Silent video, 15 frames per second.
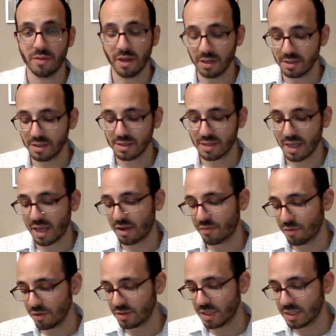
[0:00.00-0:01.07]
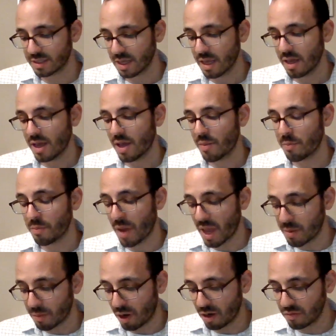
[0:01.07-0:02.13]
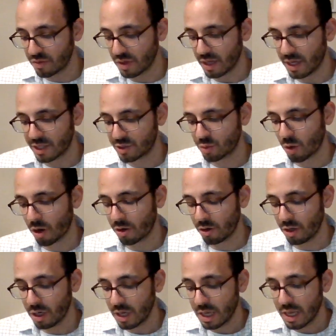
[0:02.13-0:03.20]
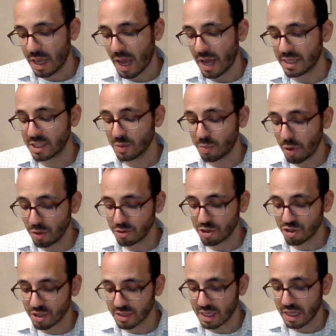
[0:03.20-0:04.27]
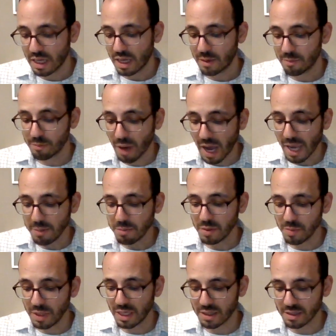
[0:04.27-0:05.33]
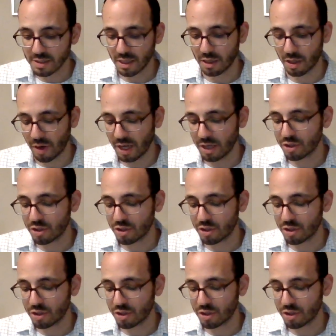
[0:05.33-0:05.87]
That is to say, at first it's meimav, it's water, as opposed to just mayim min hasela, right?